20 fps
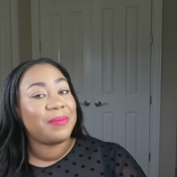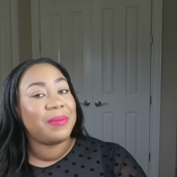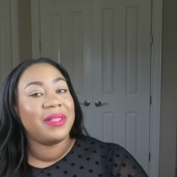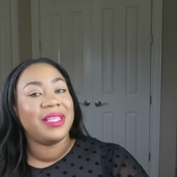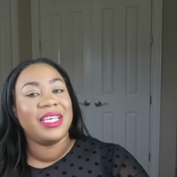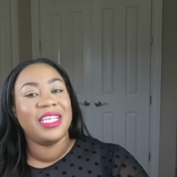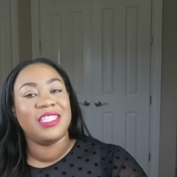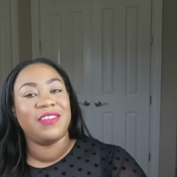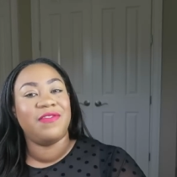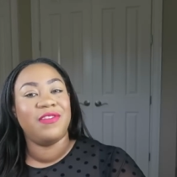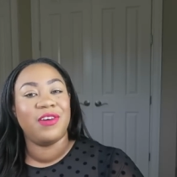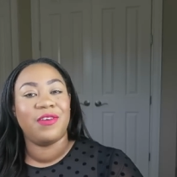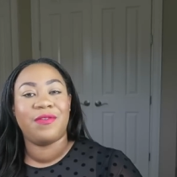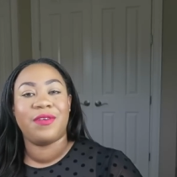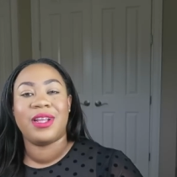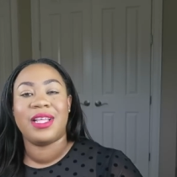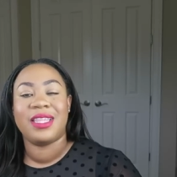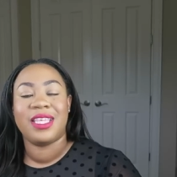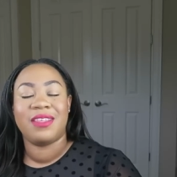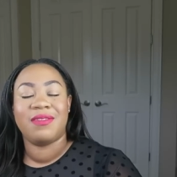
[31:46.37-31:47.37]
please feel
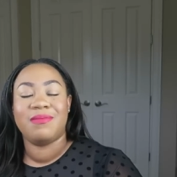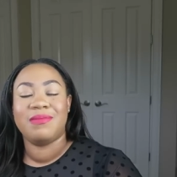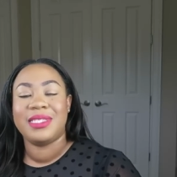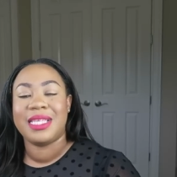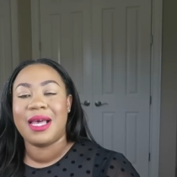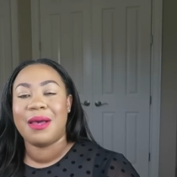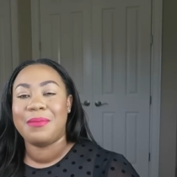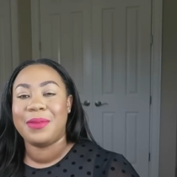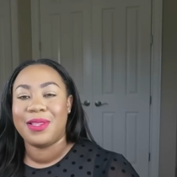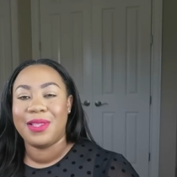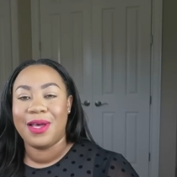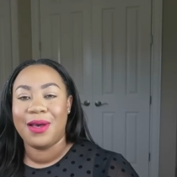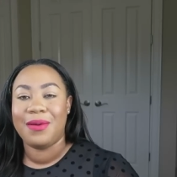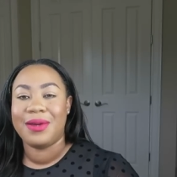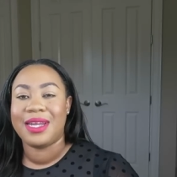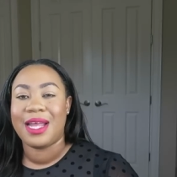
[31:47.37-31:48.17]
free to leave them down below,